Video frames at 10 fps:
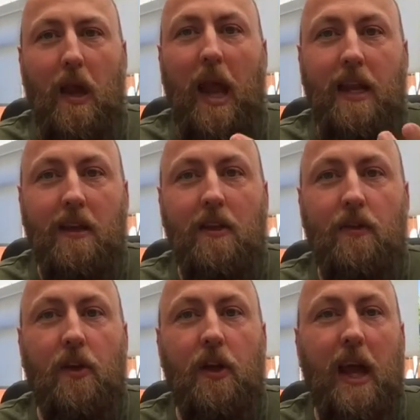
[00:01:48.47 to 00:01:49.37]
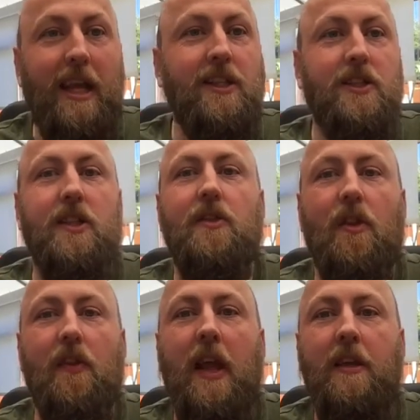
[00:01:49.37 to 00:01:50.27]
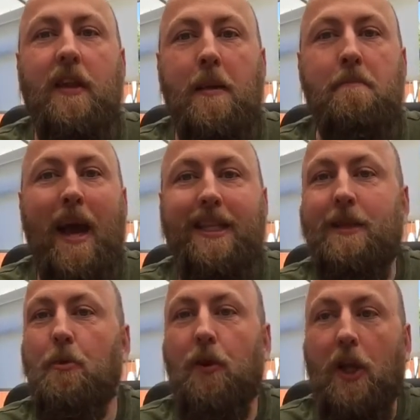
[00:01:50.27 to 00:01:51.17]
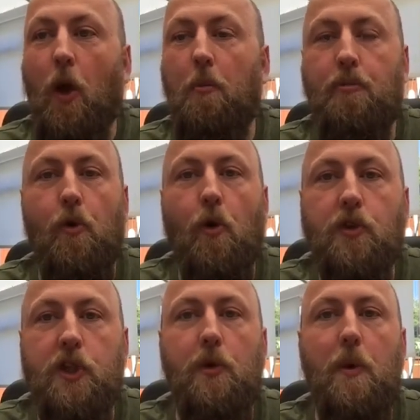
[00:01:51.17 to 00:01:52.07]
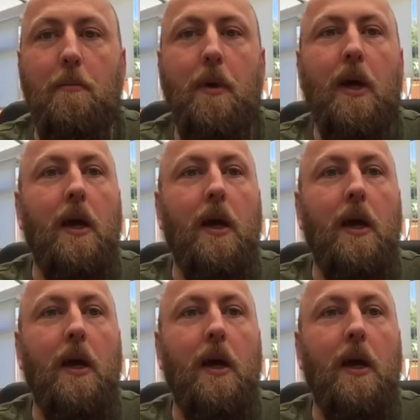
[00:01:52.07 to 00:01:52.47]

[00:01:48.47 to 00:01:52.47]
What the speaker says: in the instant that they met him or they got brought to him,